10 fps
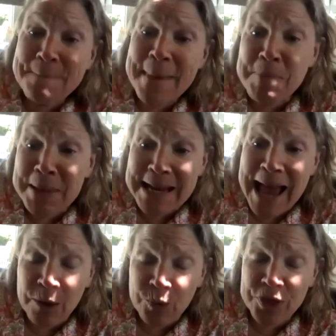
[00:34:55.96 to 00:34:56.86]
Maybe
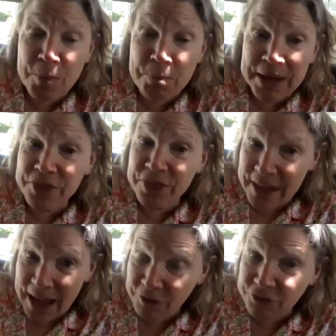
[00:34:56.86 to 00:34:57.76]
not with a
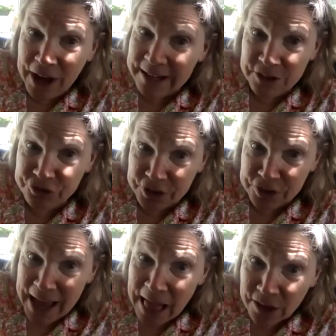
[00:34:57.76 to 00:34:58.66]
Zionistic
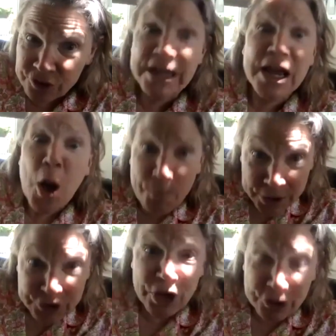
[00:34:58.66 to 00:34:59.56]
theology,
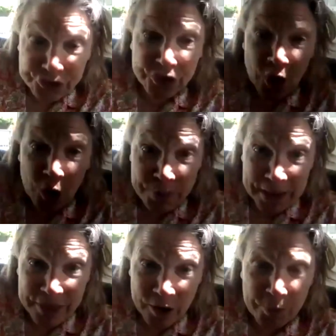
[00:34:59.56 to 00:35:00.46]
but just to go
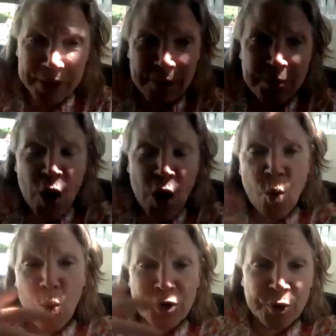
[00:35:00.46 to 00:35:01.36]
be there. But I'm
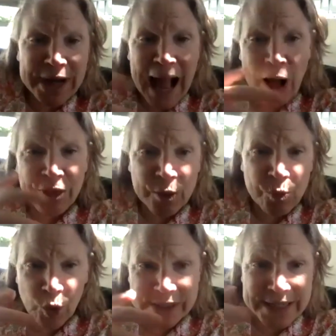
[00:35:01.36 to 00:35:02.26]
wondering how they
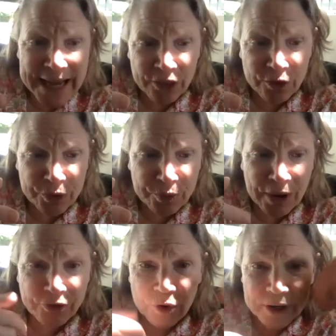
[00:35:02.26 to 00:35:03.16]
work together with
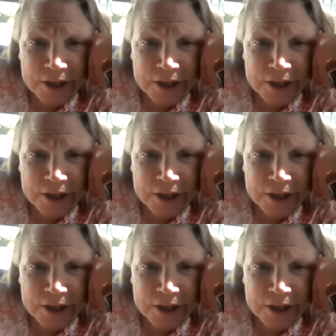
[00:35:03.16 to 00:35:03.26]
Rav Kook.